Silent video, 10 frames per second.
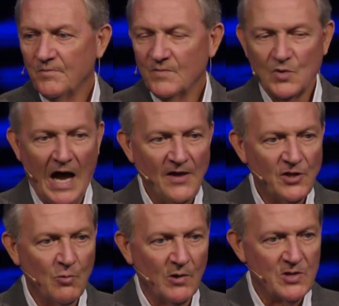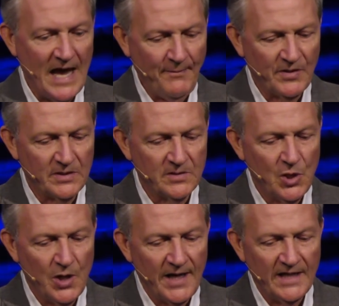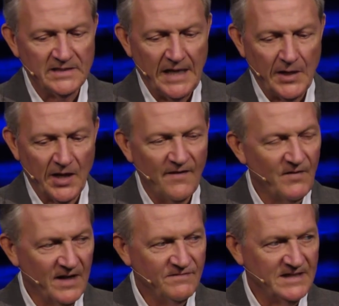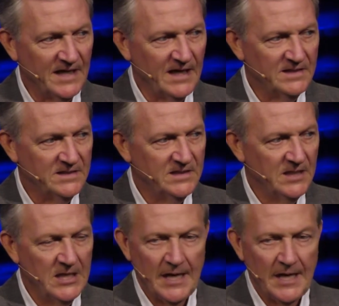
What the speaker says: Now, I think what's happened is that love lives in us,